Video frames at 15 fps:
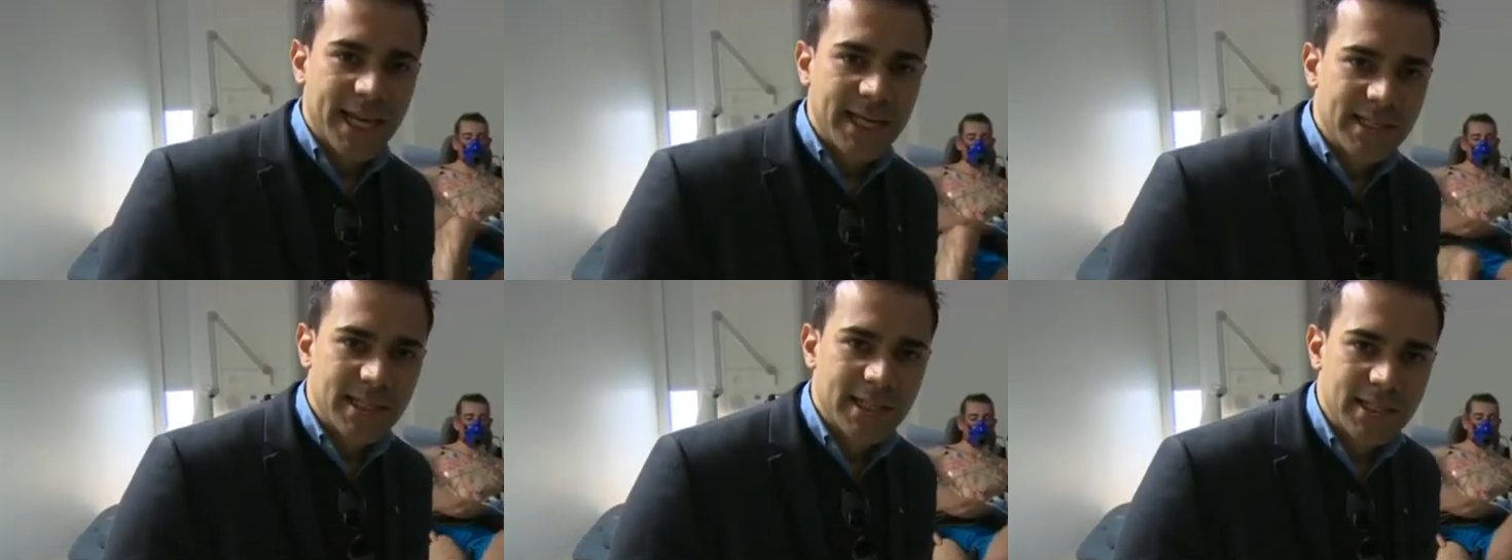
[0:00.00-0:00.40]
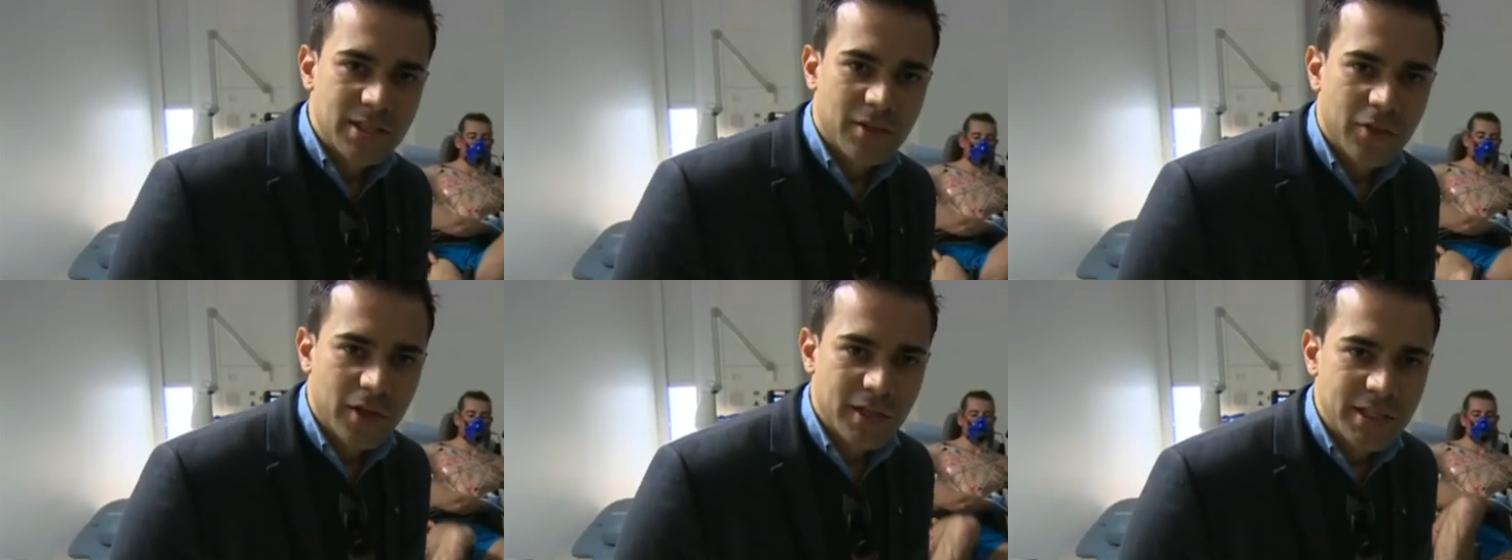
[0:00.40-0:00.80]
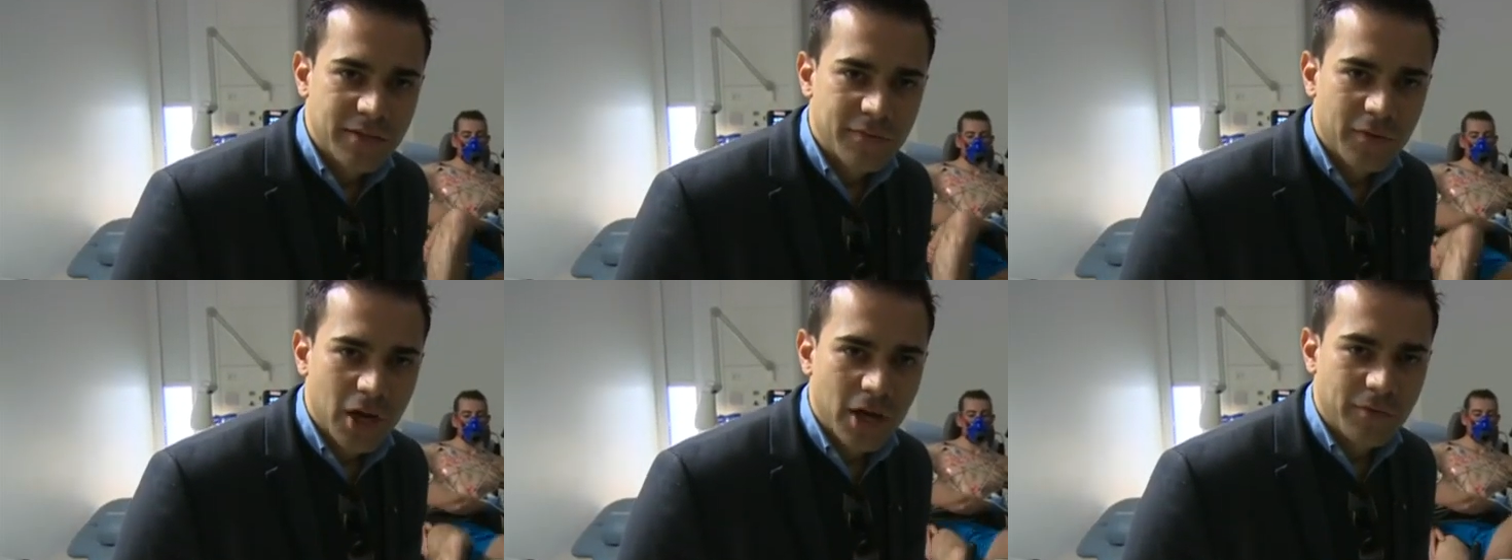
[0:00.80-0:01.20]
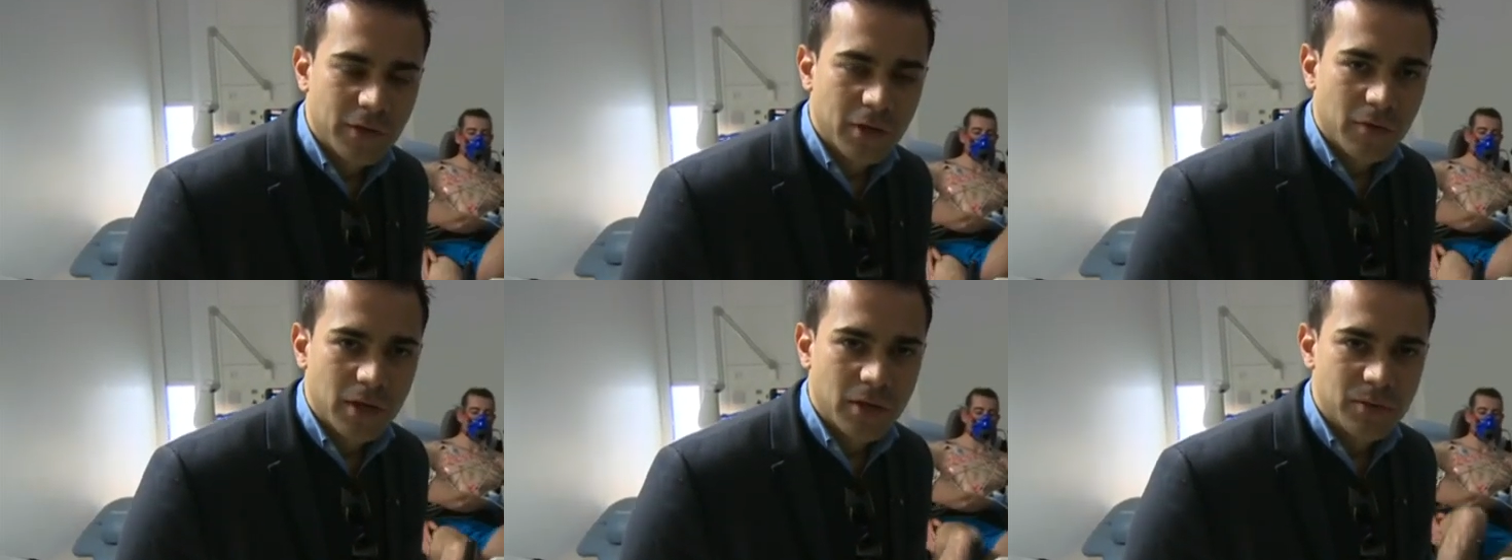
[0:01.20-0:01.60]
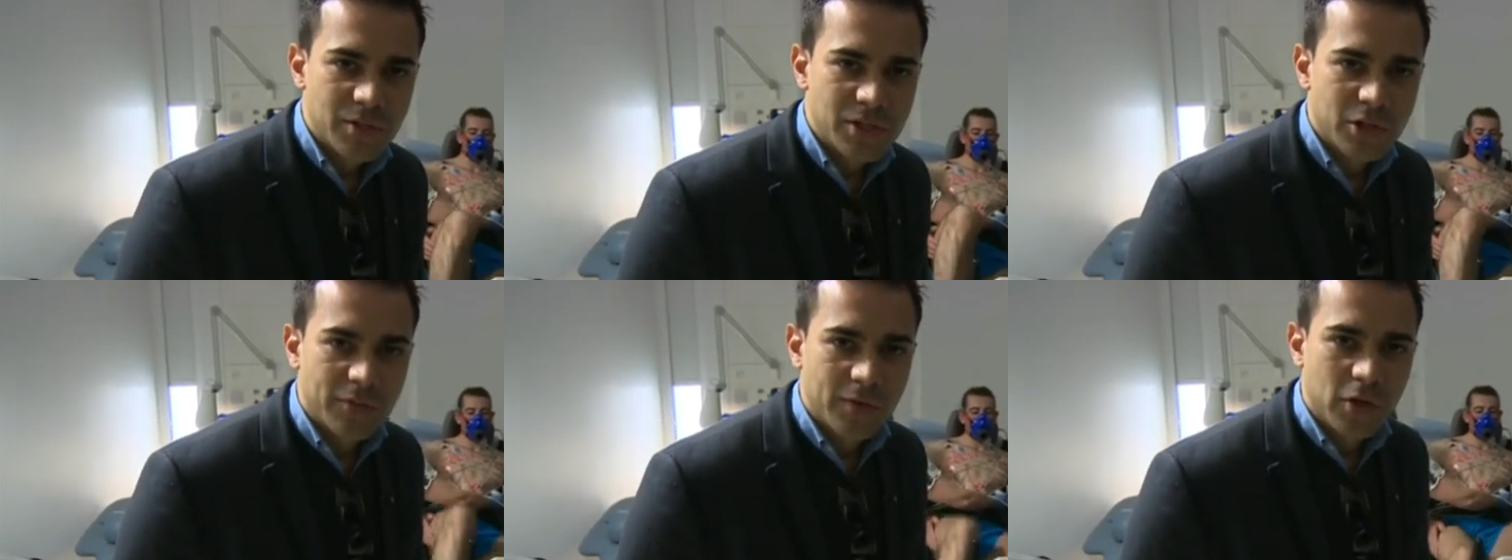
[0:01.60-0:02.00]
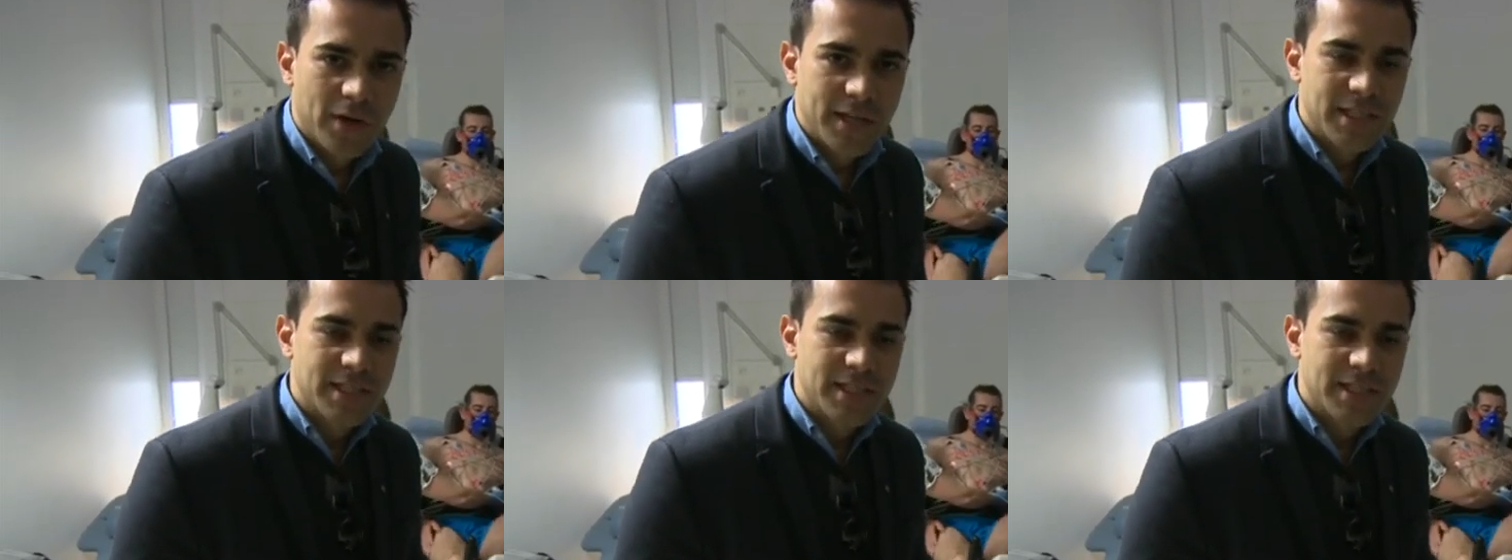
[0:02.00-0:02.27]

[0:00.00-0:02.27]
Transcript: 18 to 35-year-olds who've agreed